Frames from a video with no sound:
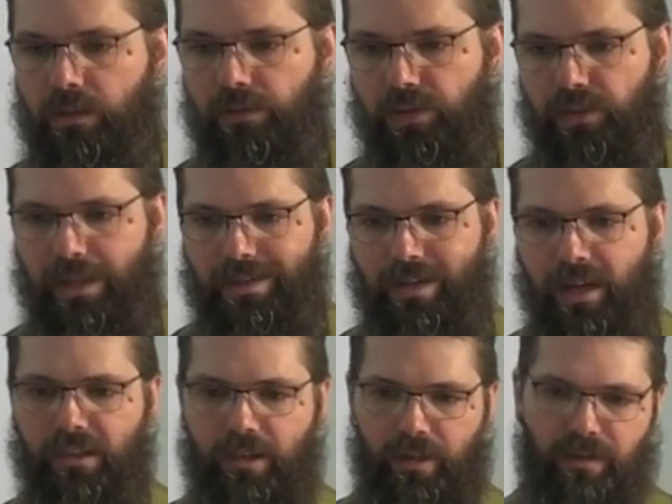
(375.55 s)
so that
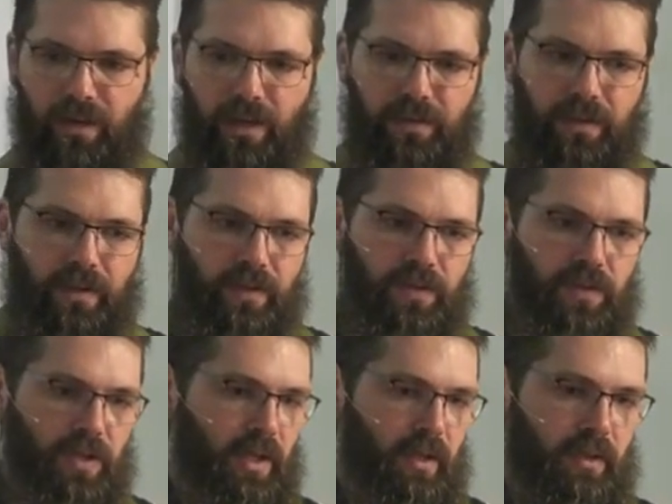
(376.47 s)
nothing, not
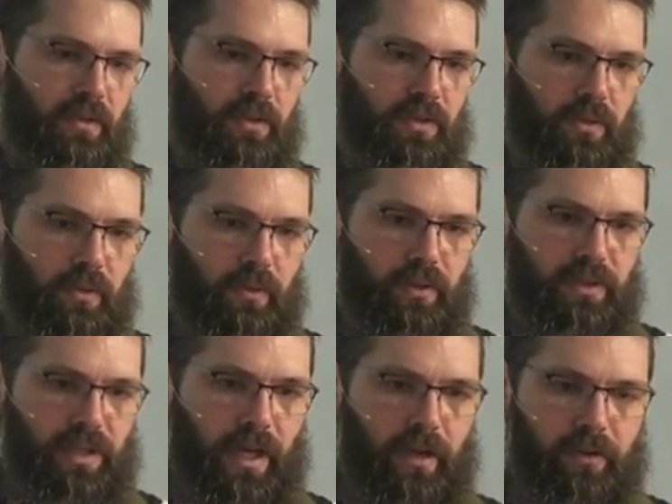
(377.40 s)
sins or
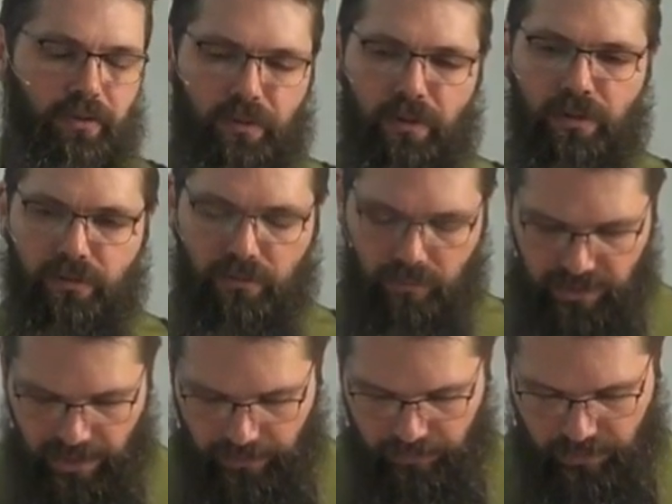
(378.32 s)
death or
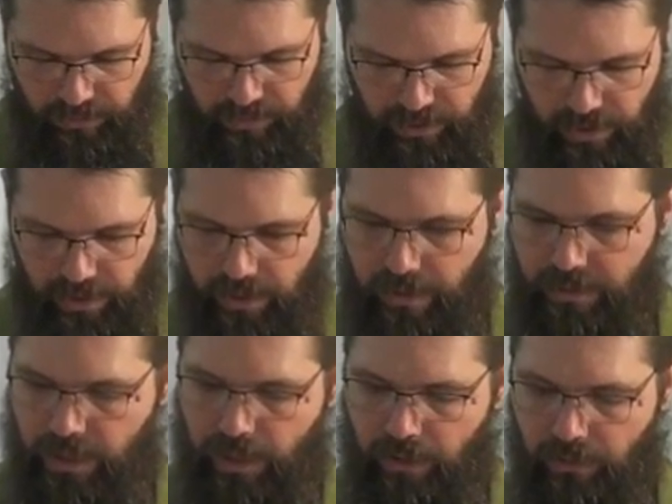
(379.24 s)
devils, can
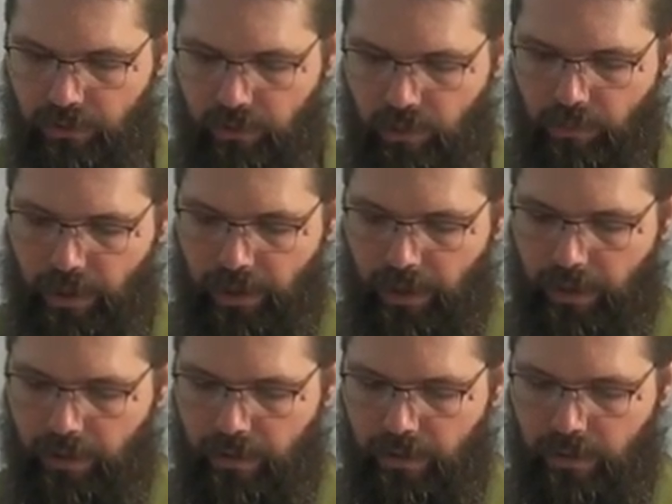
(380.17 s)
tear you
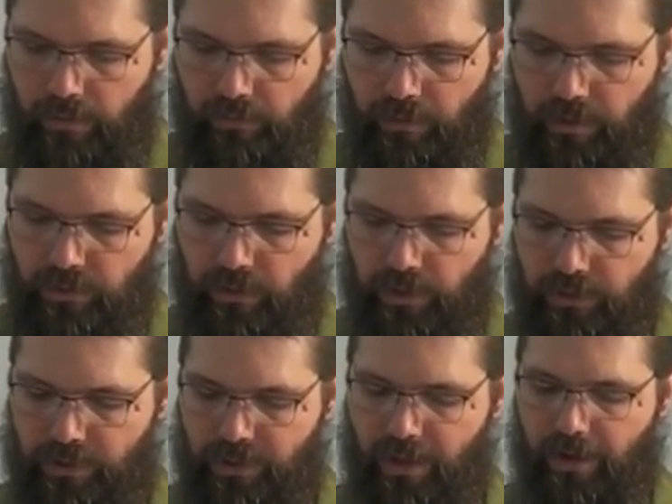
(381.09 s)
away from his
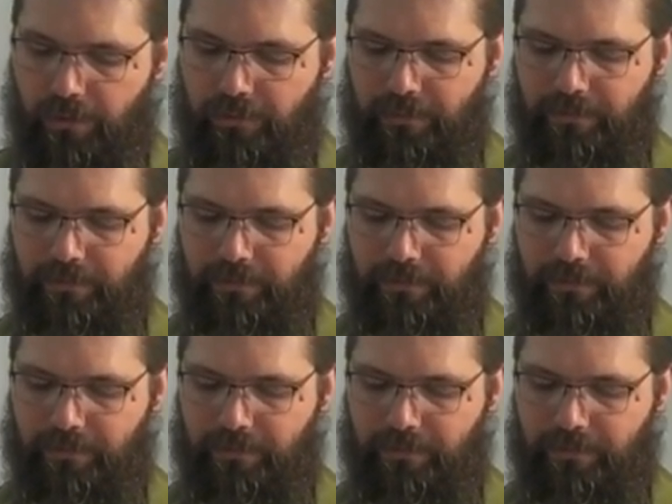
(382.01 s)
gracious love.